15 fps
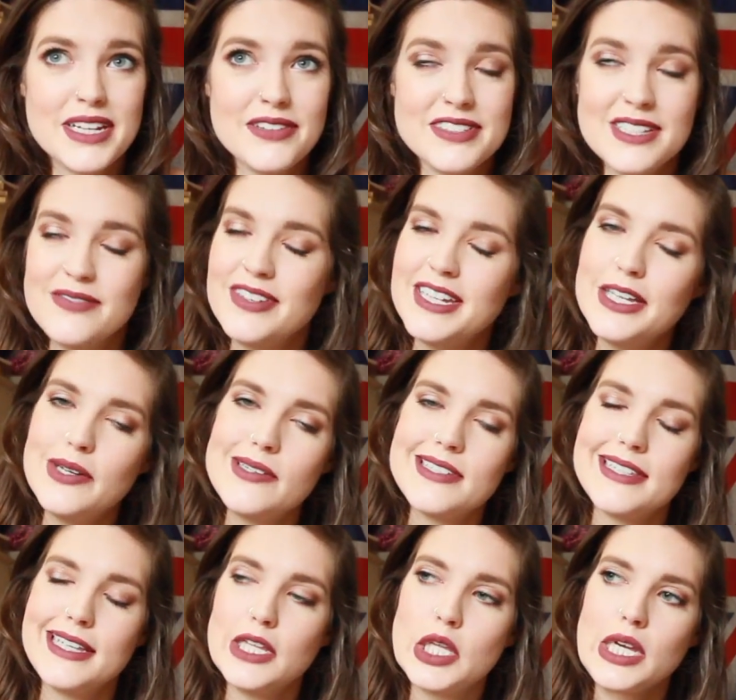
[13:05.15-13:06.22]
but I've seen videos
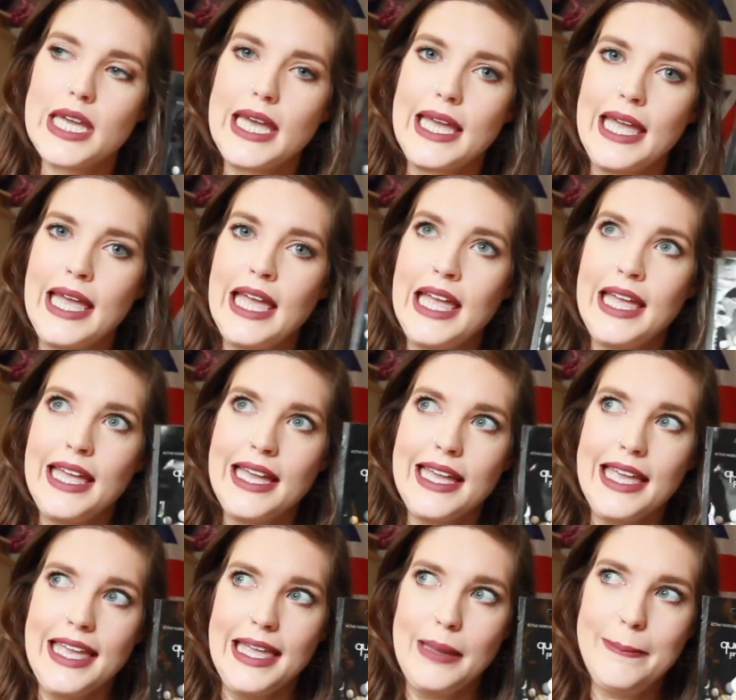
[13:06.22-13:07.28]
and they look
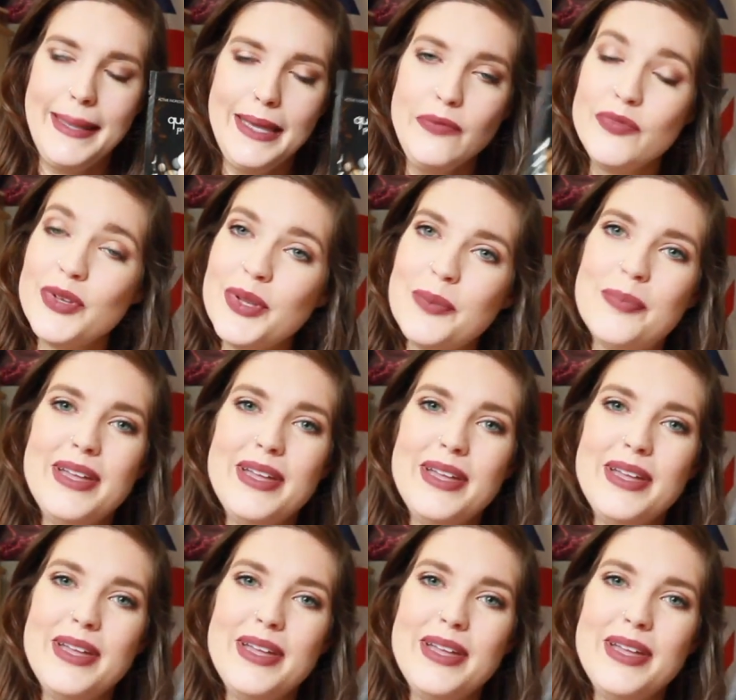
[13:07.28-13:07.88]
kind of painful,